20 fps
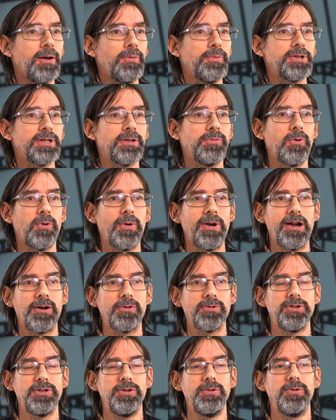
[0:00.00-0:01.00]
So we went
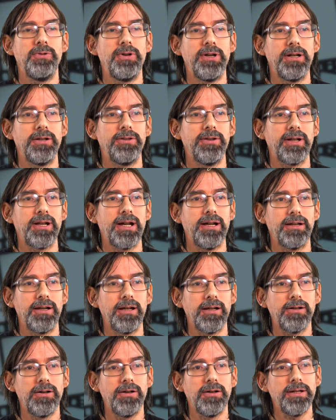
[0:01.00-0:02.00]
out touring, and they kind of
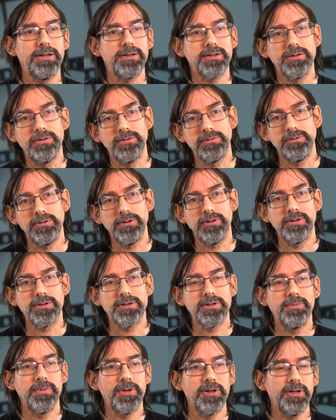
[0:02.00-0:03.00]
like, oh, let's go and look at
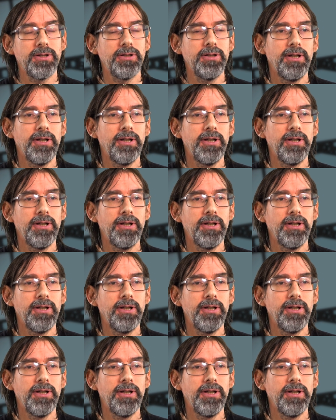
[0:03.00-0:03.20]
some of